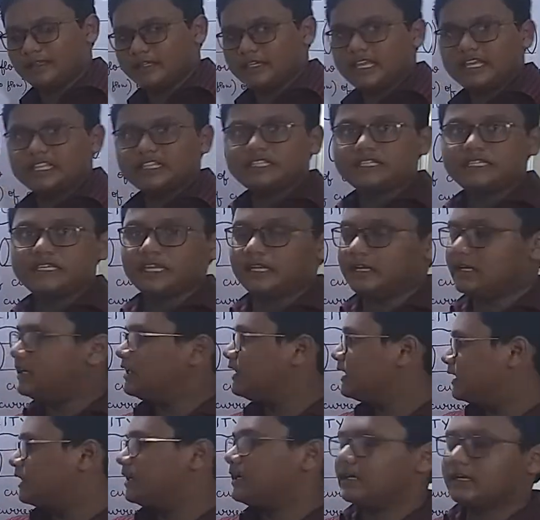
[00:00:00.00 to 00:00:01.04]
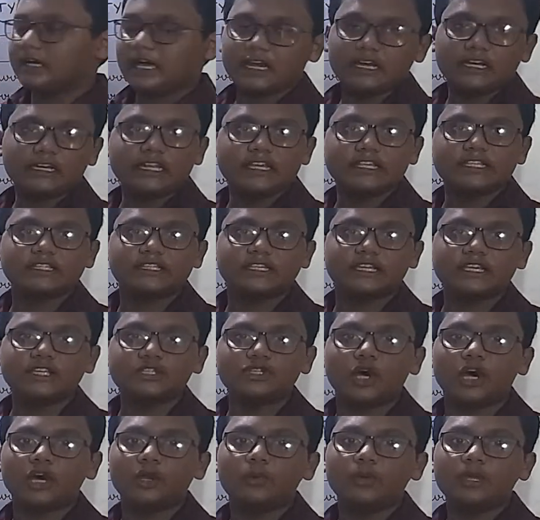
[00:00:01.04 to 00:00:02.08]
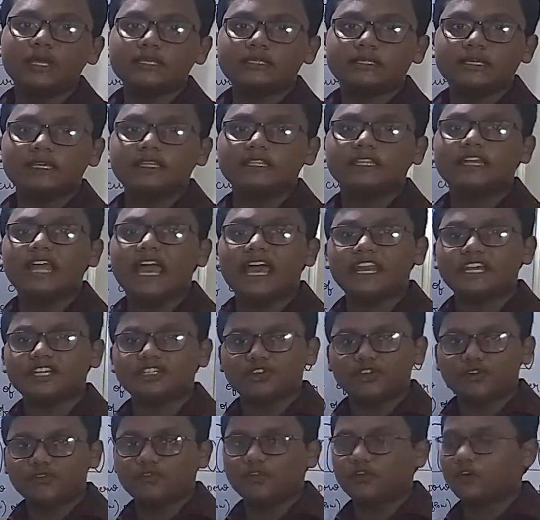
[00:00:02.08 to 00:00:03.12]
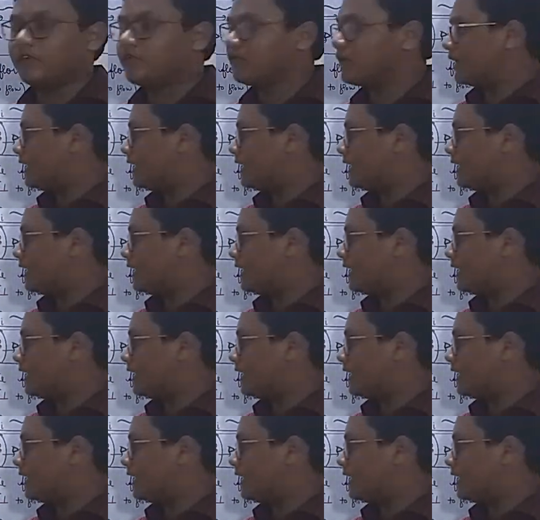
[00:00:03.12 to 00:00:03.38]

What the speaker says: density, current density is always in the direction of flow of